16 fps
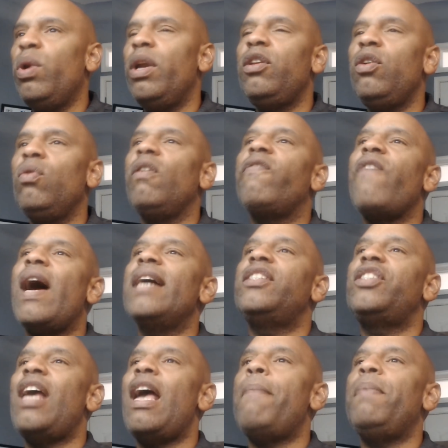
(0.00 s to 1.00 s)
unified
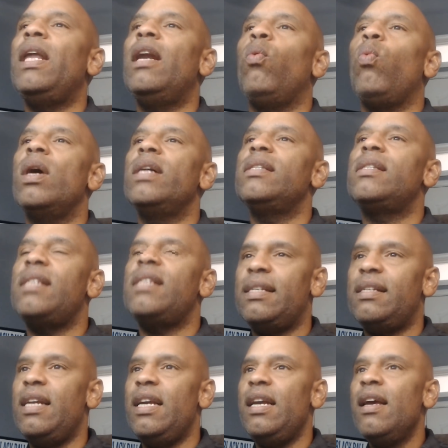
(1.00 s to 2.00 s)
champion at
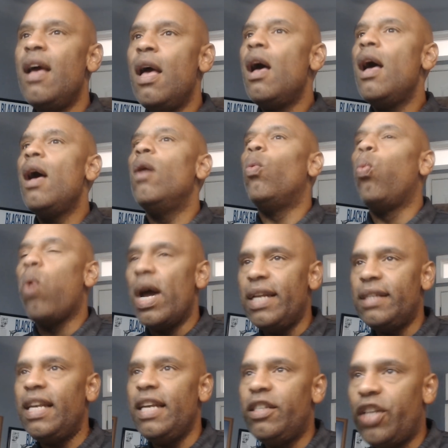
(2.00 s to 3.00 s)
160. What does he
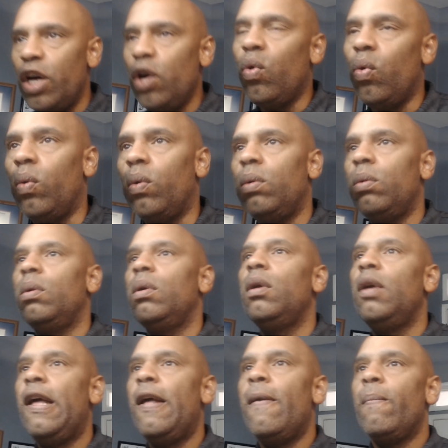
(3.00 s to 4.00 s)
do?
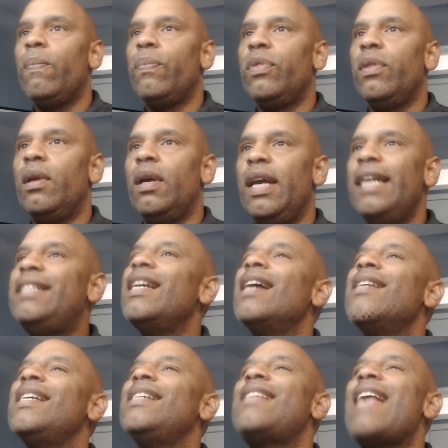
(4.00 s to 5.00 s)
He does
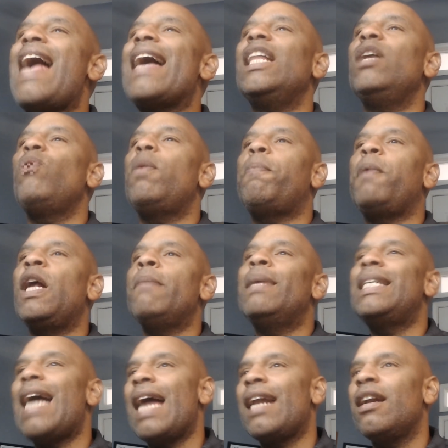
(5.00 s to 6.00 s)
exactly what prima
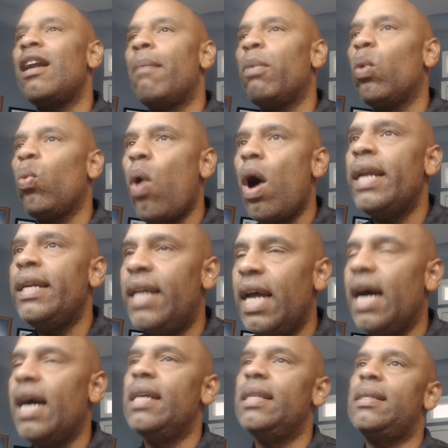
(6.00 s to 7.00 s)
donna number one
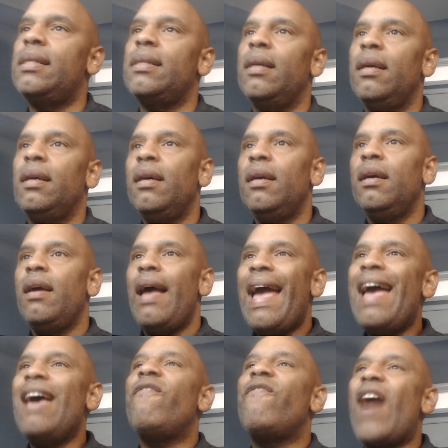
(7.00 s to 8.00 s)
does
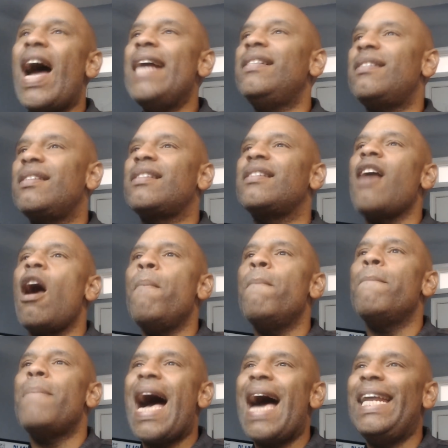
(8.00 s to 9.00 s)
and fights
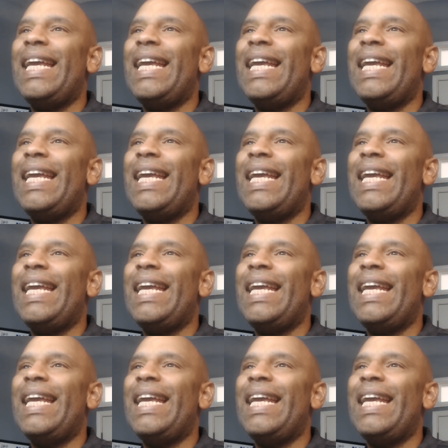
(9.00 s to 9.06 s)
somebody